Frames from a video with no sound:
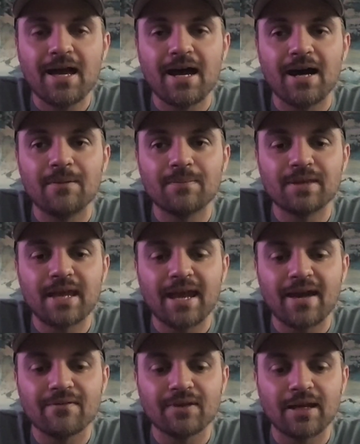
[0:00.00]
Um, they
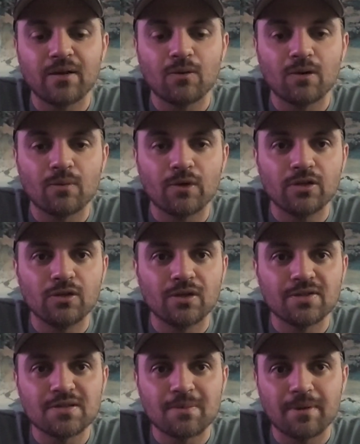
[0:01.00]
have like one where you
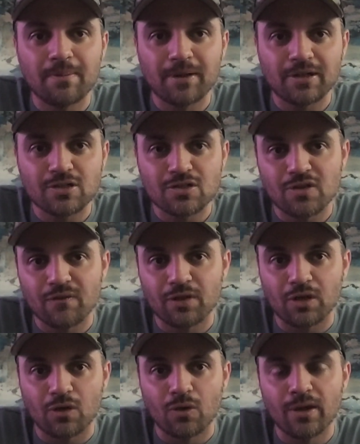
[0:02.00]
can submit pictures of
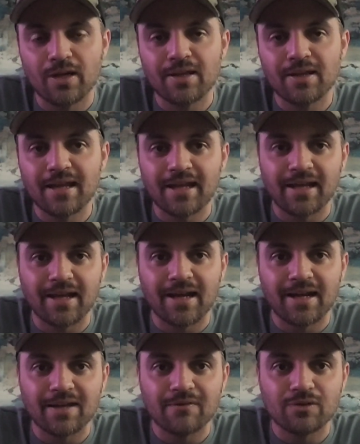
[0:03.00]
your coin and they can
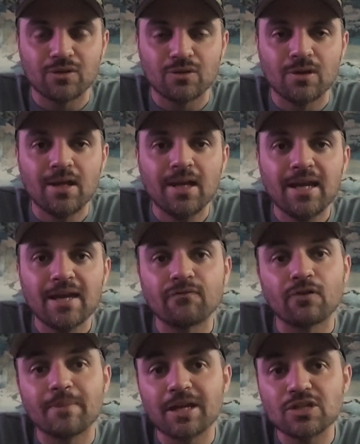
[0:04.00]
kind of give you
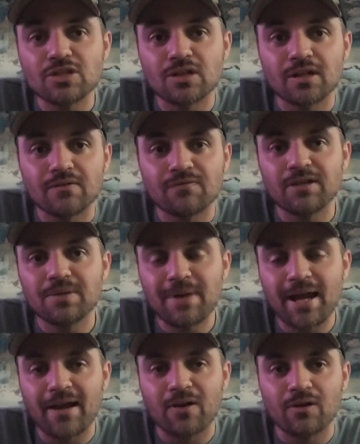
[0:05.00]
information and
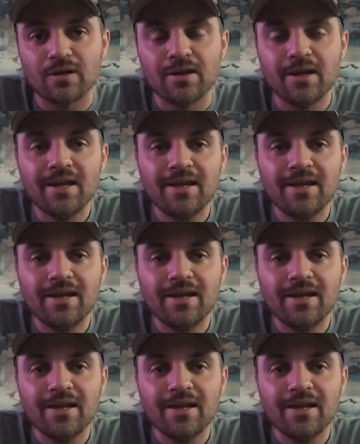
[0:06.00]
feedback on,